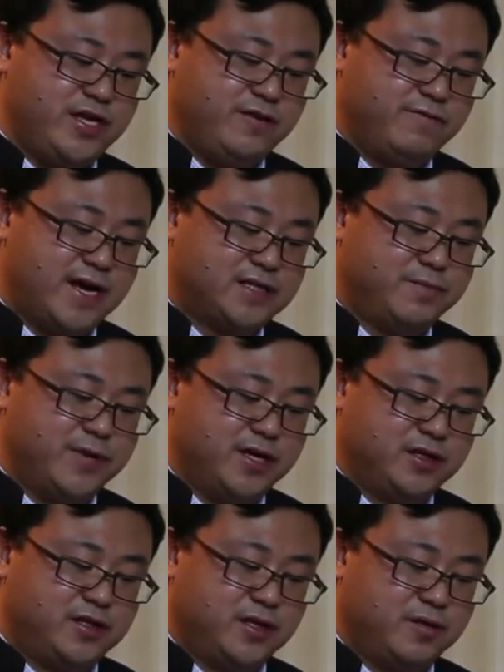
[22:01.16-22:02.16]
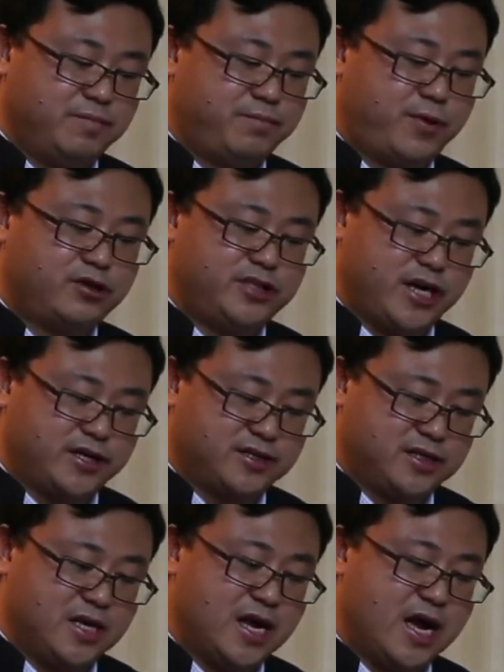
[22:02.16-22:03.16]
investment
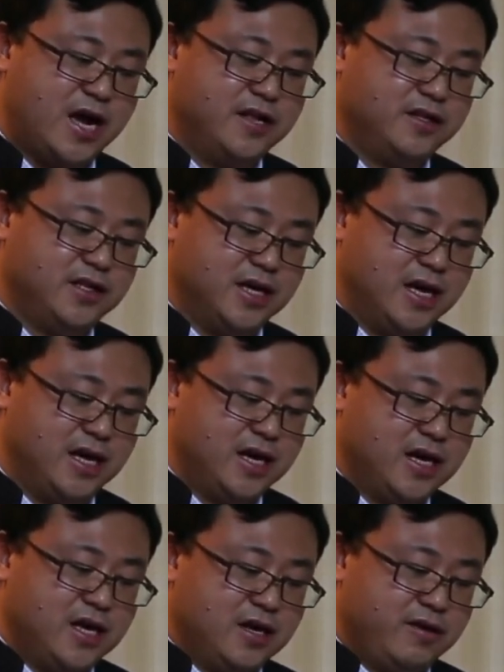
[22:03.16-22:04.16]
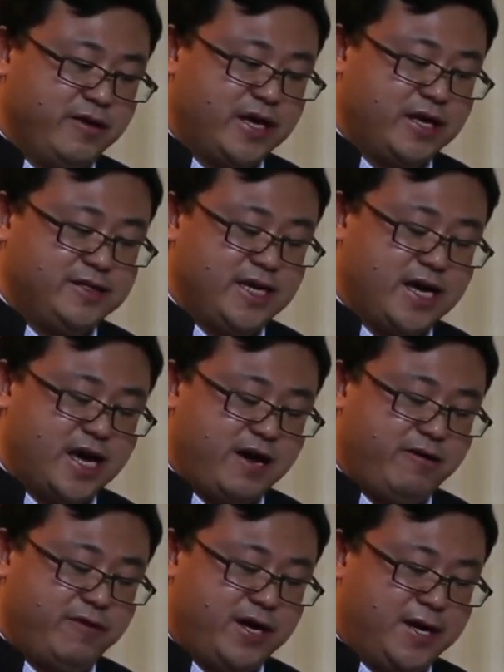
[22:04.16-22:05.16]
projects, and they
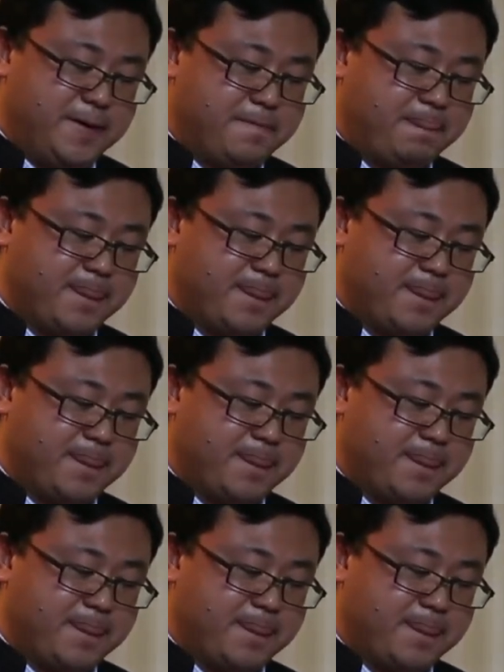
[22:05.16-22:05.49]
have more